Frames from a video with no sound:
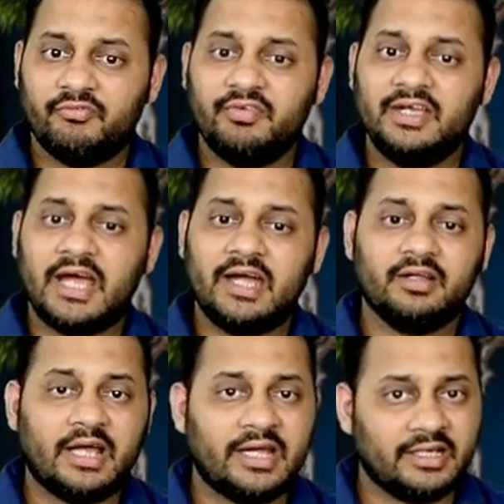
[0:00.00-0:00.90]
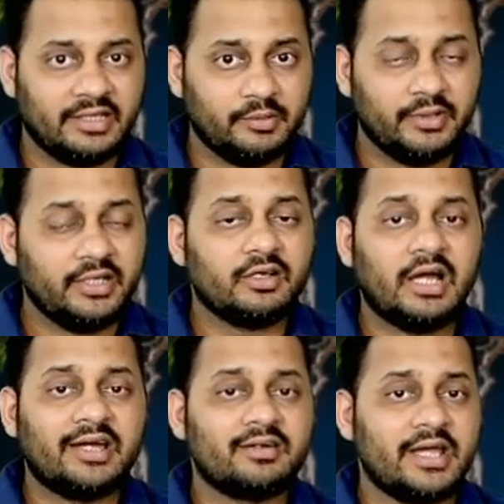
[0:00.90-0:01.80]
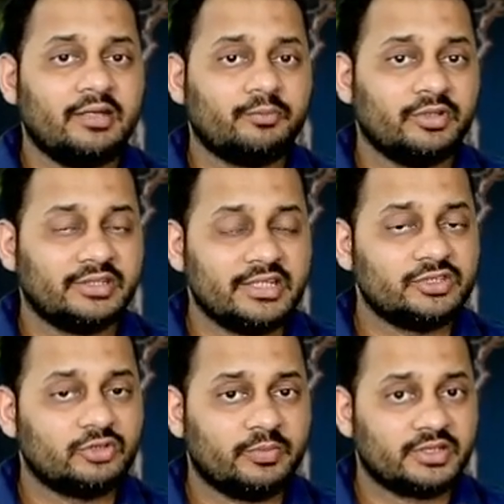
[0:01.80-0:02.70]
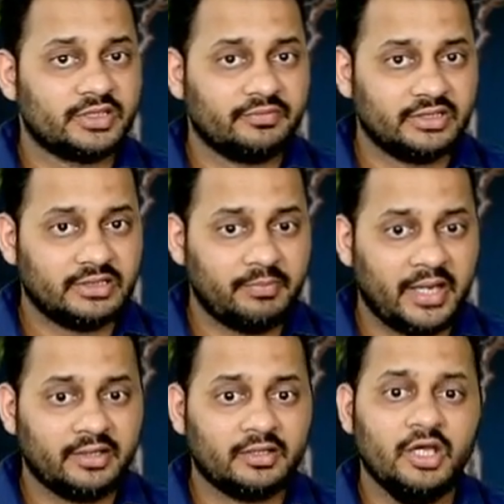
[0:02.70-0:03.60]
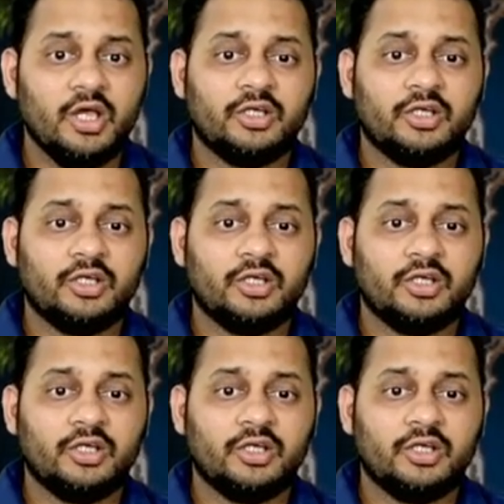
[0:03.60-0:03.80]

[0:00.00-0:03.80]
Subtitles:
We had an agreement at 9.30% with the bank.